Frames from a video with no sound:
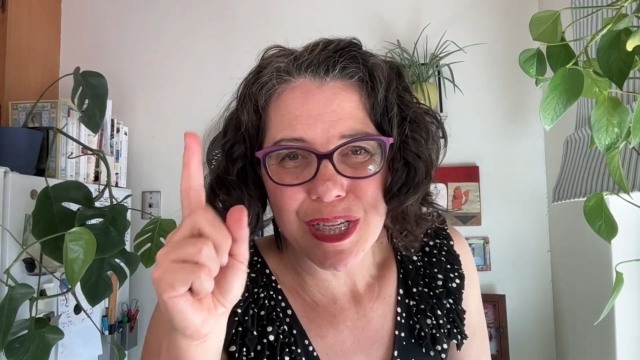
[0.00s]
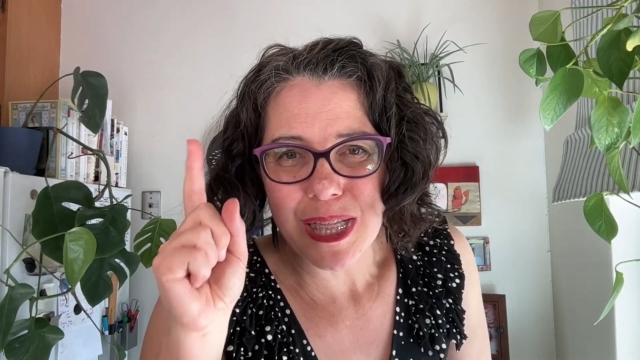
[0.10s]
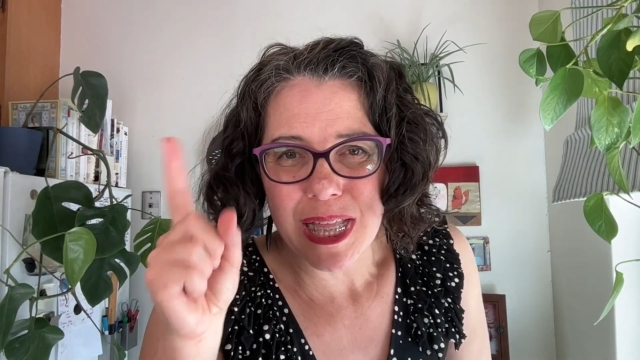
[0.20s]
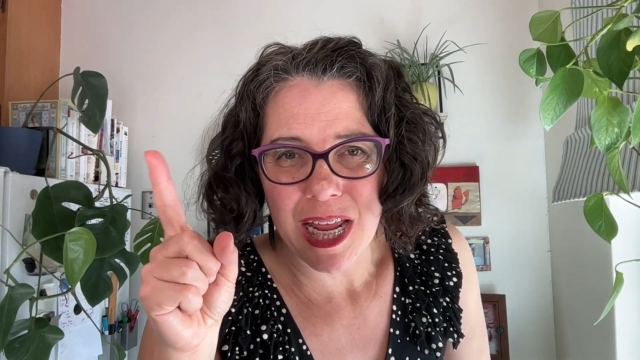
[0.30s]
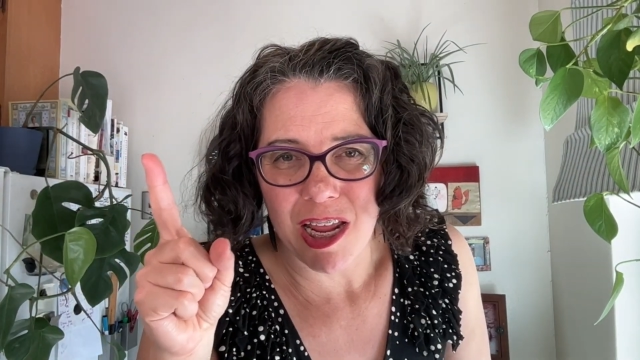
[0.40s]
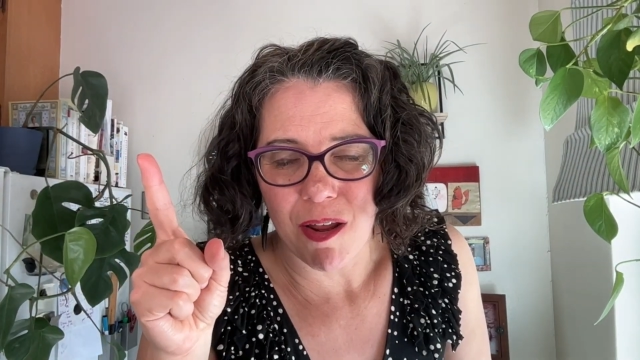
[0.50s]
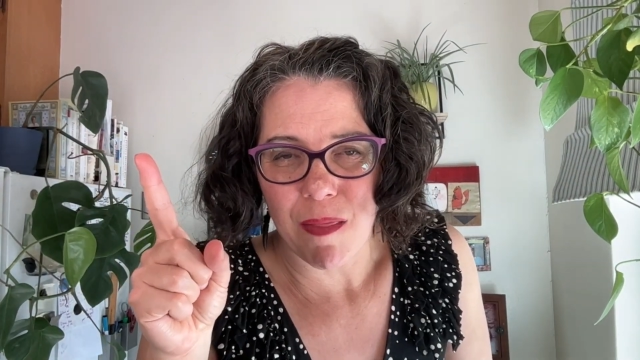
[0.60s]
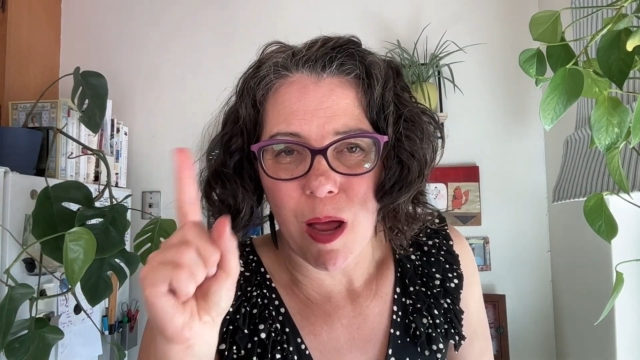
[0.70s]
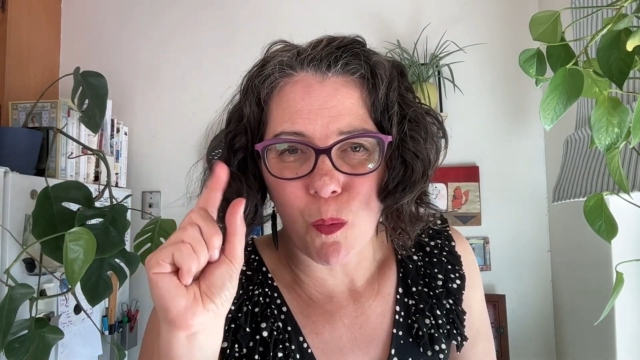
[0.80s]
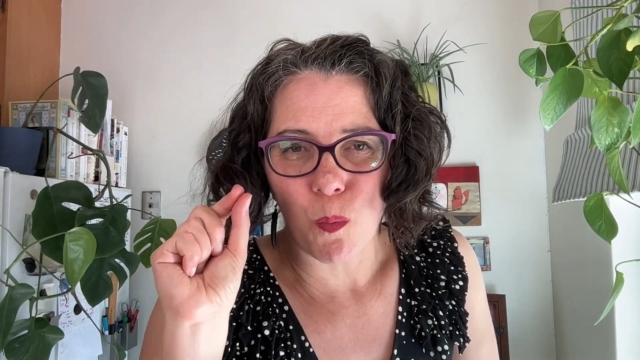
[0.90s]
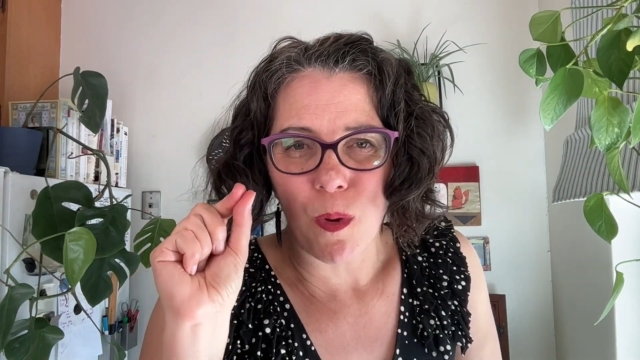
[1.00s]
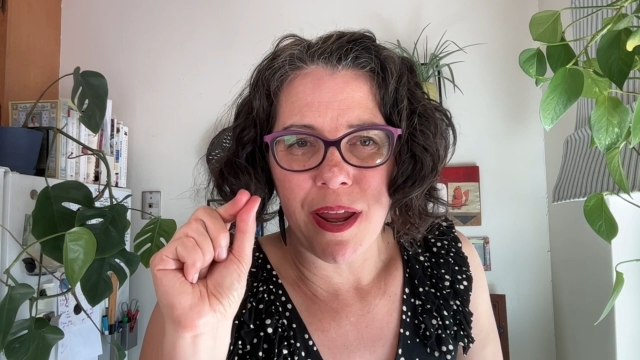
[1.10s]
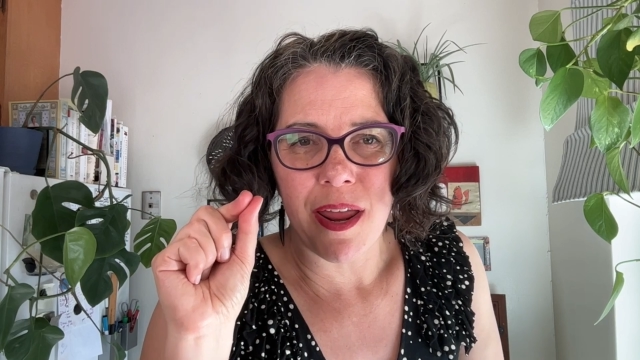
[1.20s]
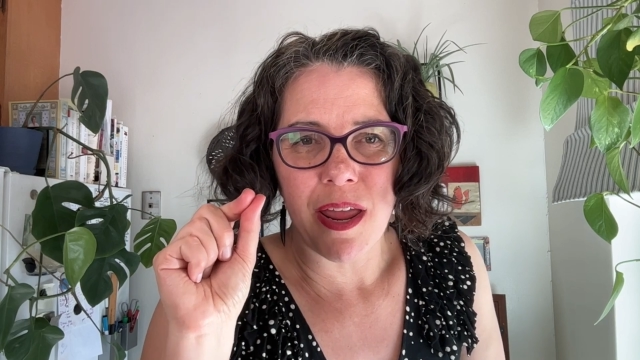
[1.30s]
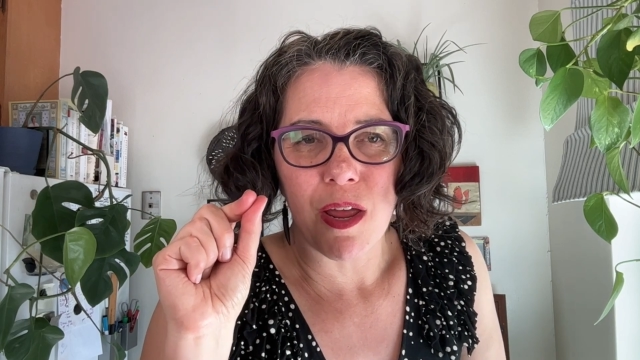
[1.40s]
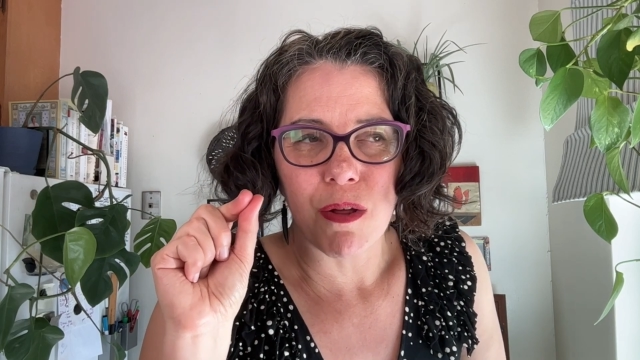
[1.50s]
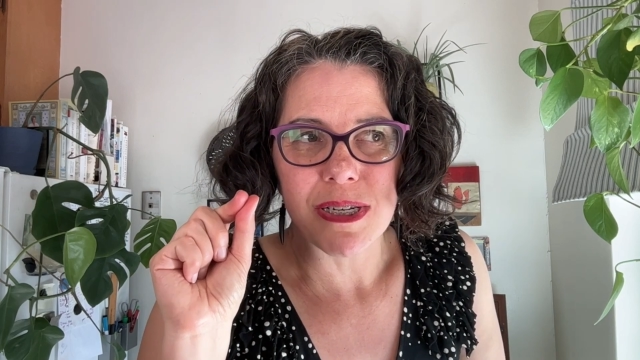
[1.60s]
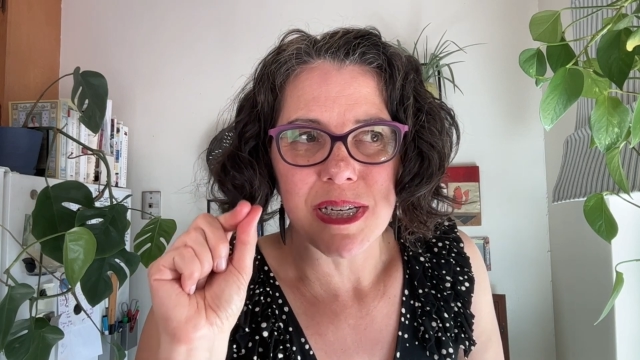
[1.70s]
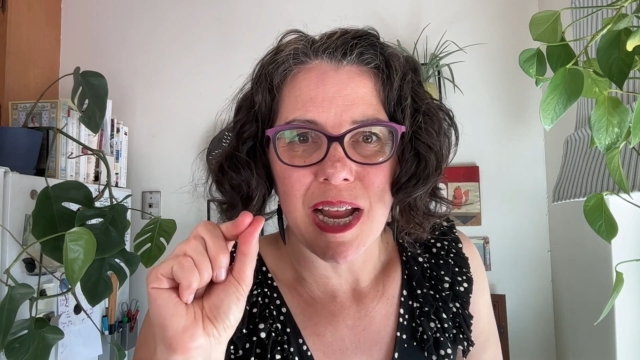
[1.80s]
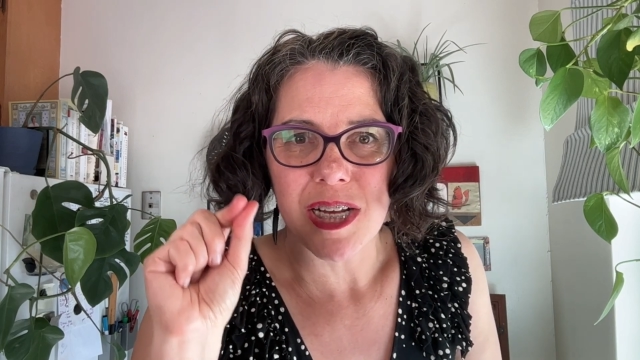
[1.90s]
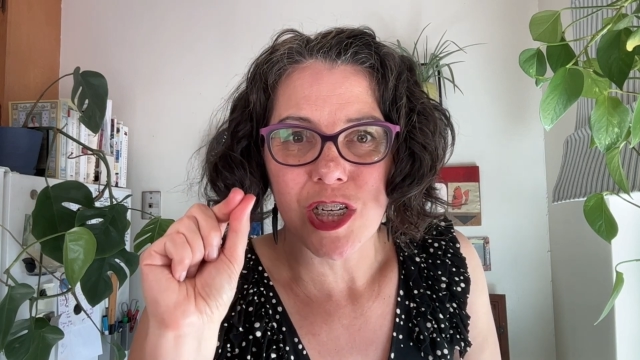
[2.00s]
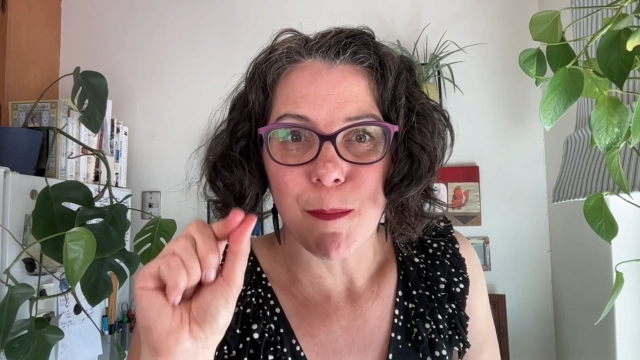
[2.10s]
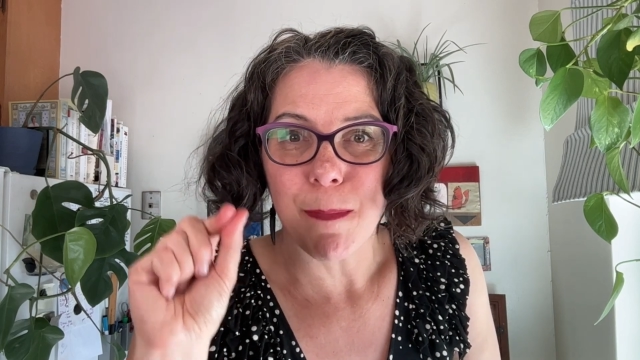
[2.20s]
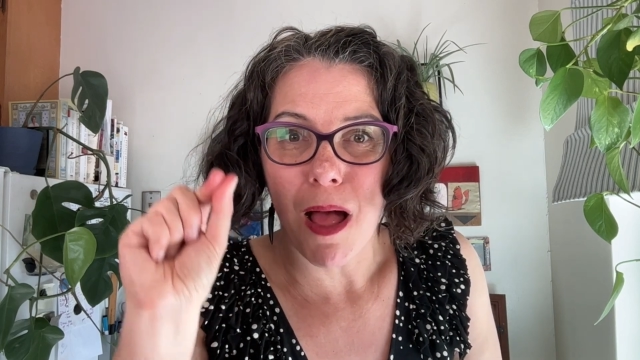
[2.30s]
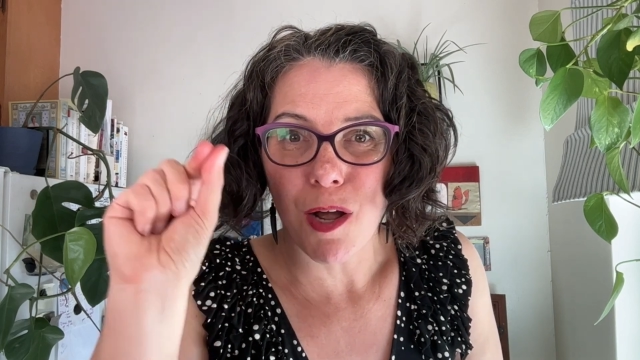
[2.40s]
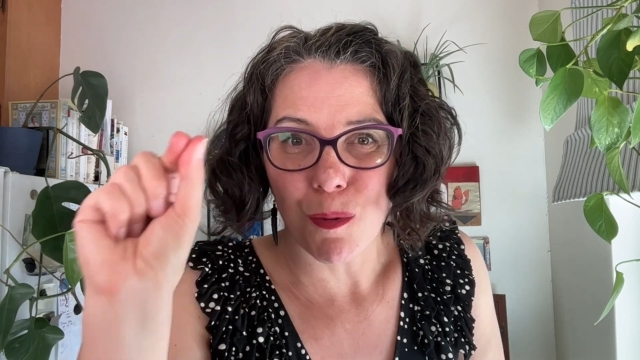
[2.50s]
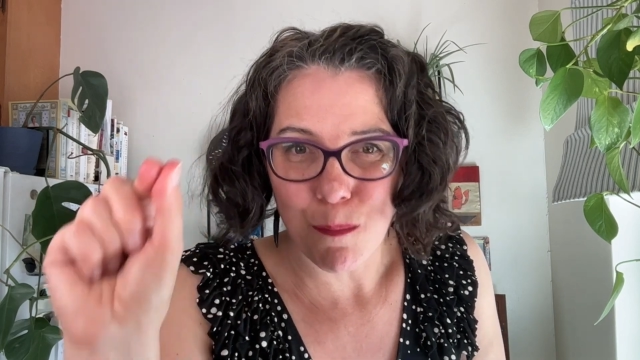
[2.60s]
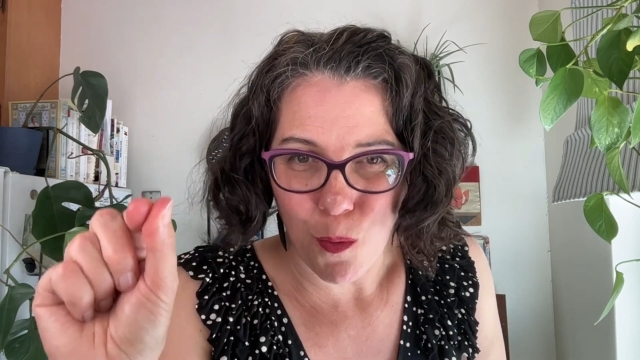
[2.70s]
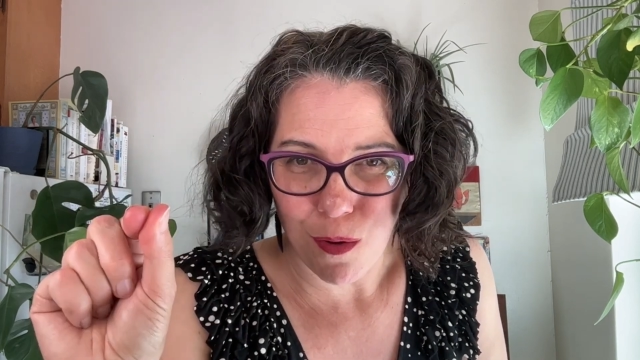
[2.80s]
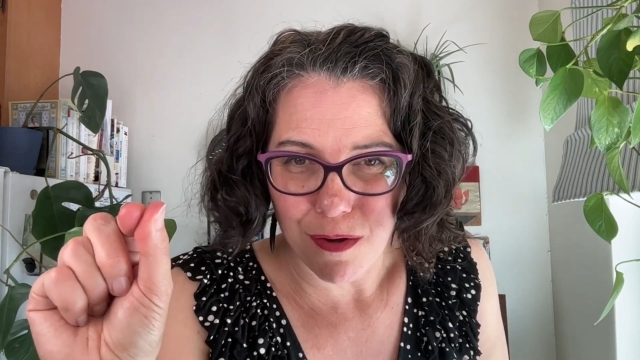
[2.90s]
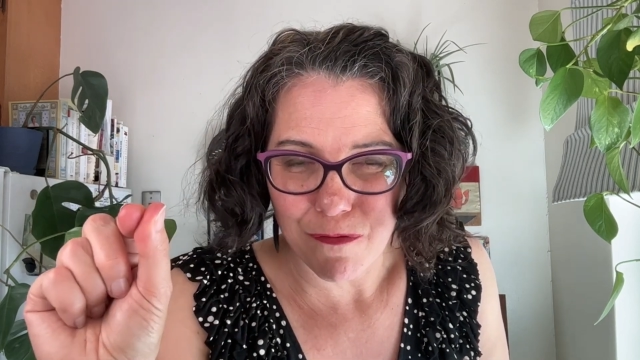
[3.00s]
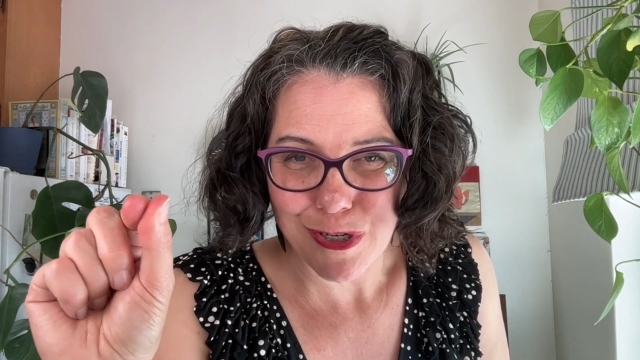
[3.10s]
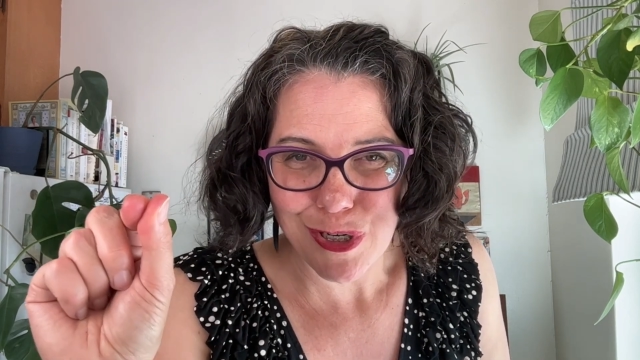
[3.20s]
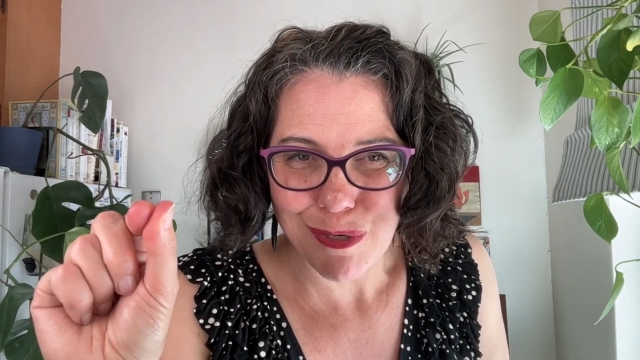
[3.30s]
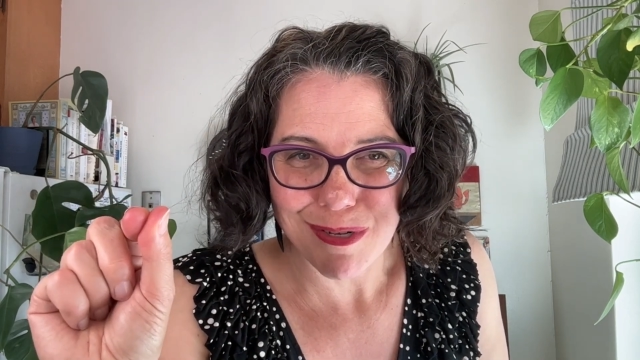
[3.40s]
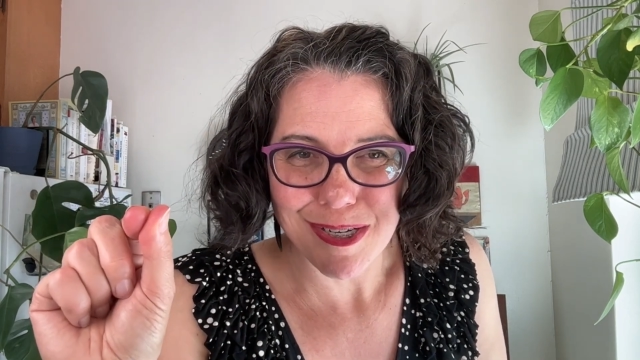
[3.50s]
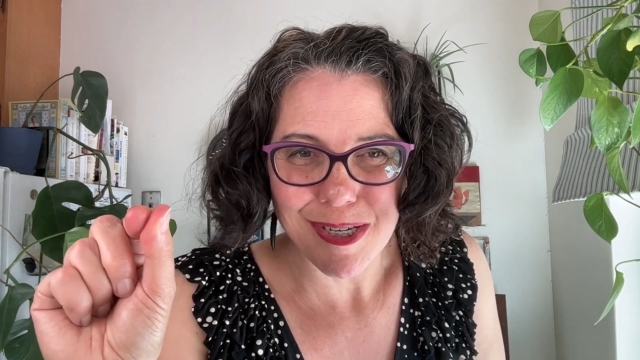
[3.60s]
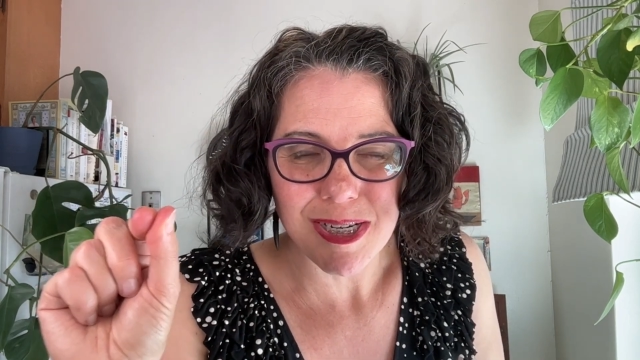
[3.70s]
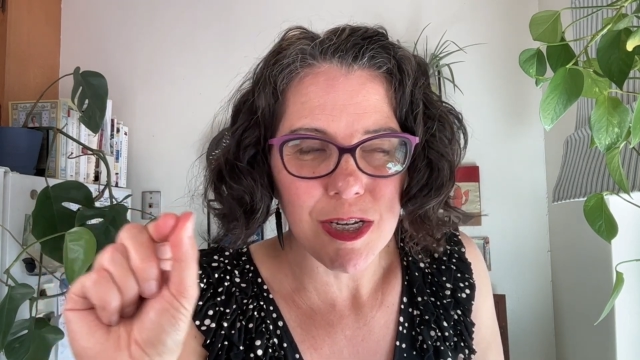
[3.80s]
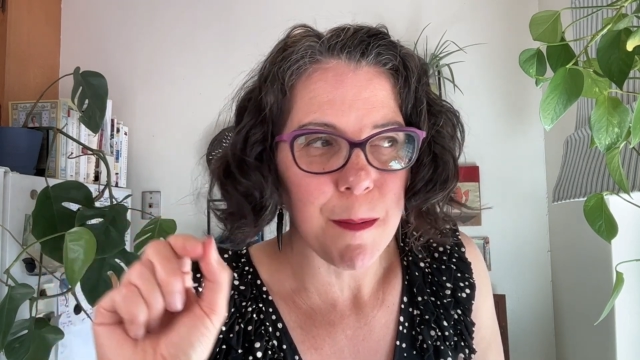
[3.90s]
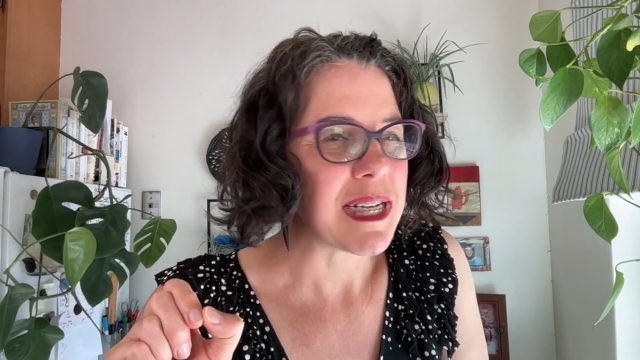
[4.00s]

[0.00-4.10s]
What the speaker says: the thing that we could stand to model more for students